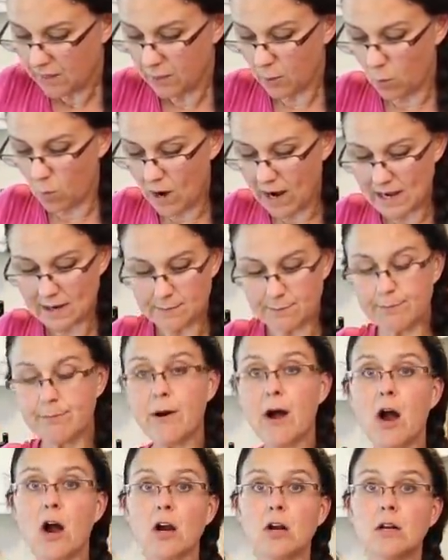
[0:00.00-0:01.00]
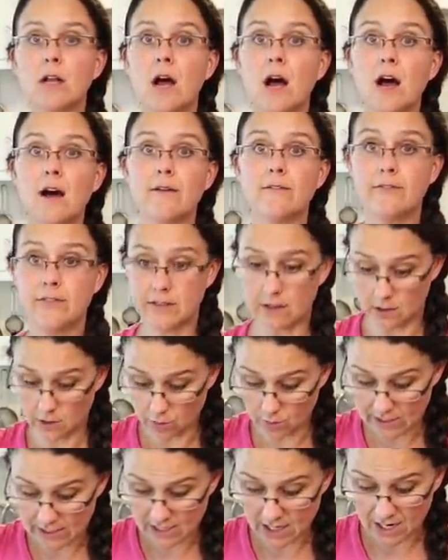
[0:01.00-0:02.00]
the white part of the
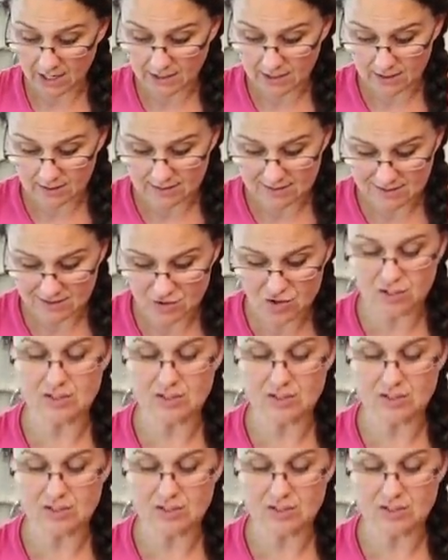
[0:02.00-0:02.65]
green onions is